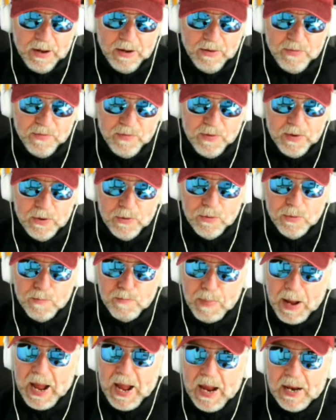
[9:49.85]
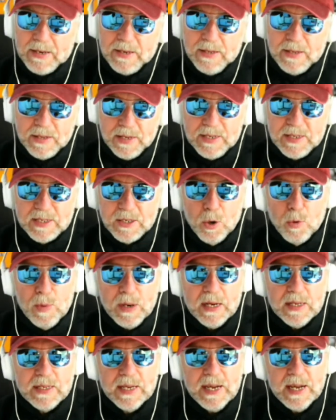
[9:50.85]
feel bad that this storm in a
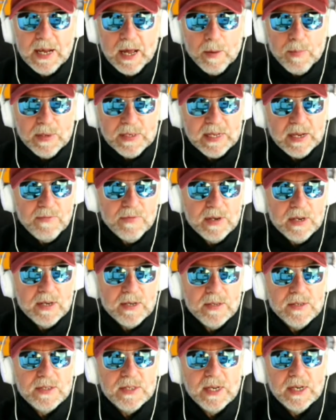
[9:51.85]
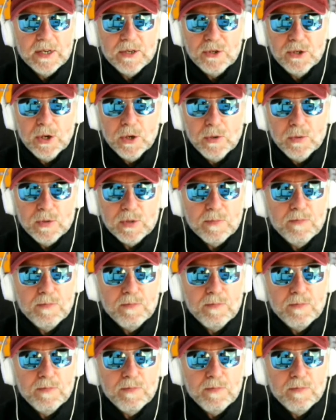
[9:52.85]
teacup is even considered news